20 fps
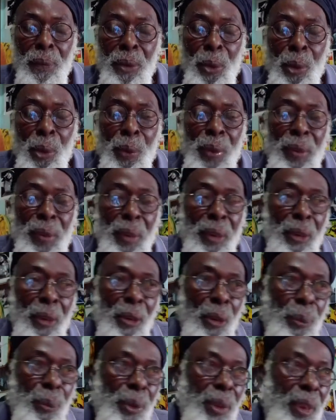So when we set
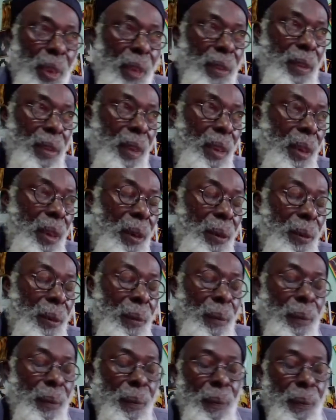it up, we can say, yo,